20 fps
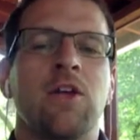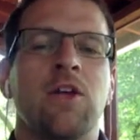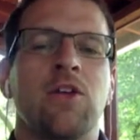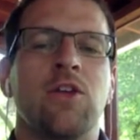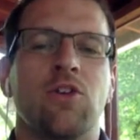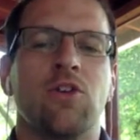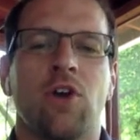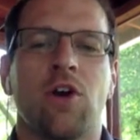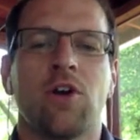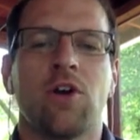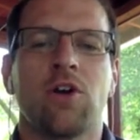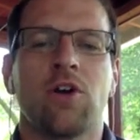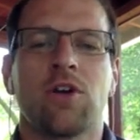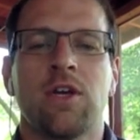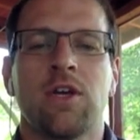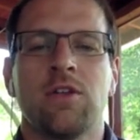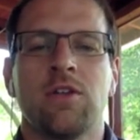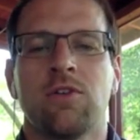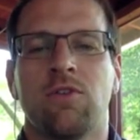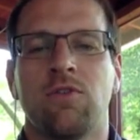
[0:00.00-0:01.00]
Younger
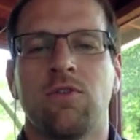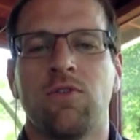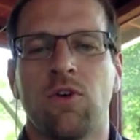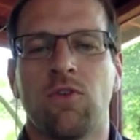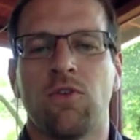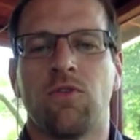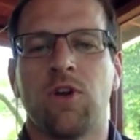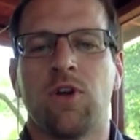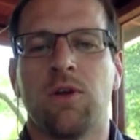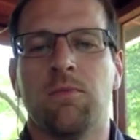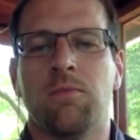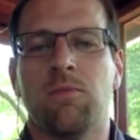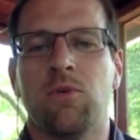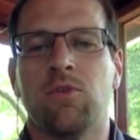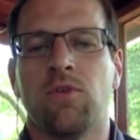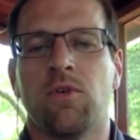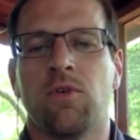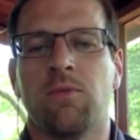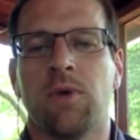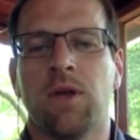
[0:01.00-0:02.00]
kids, feel free to
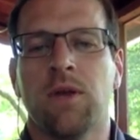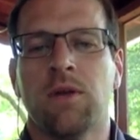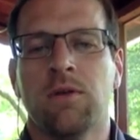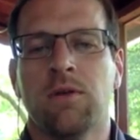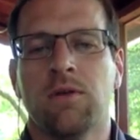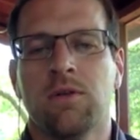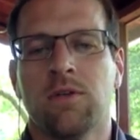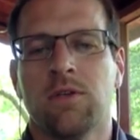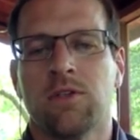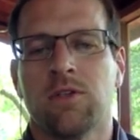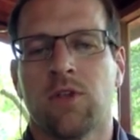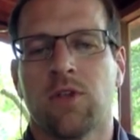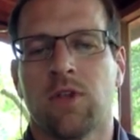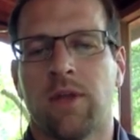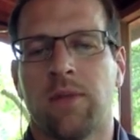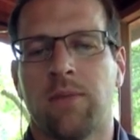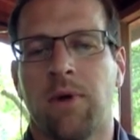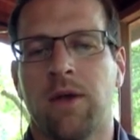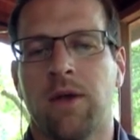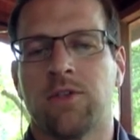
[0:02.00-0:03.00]
move them in. So
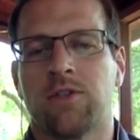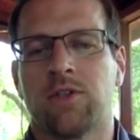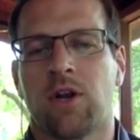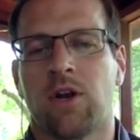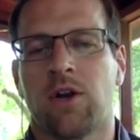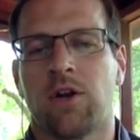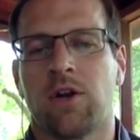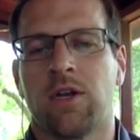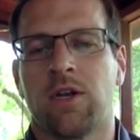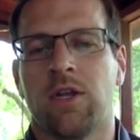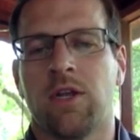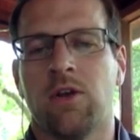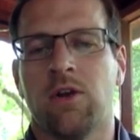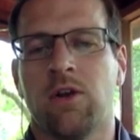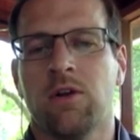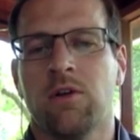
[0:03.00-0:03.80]
they might start in here